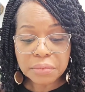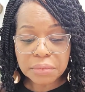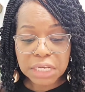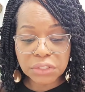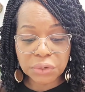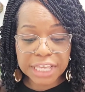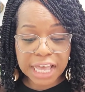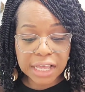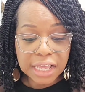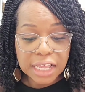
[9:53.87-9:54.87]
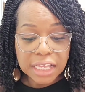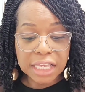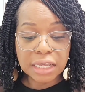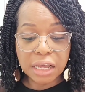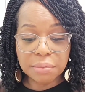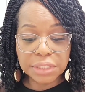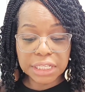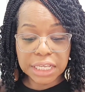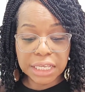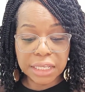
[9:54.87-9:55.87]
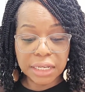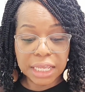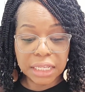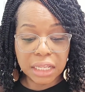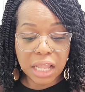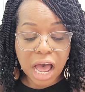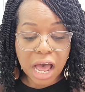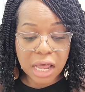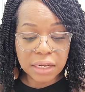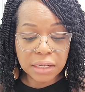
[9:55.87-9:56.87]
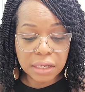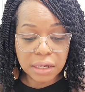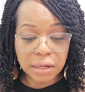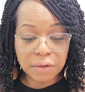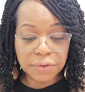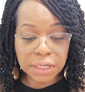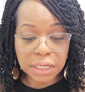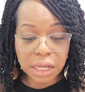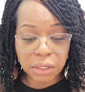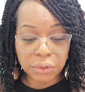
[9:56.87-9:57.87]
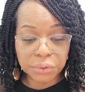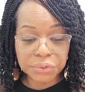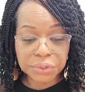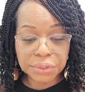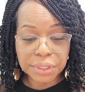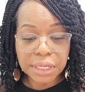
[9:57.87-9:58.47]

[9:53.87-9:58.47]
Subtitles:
So yeah, it comes in a lot of colors.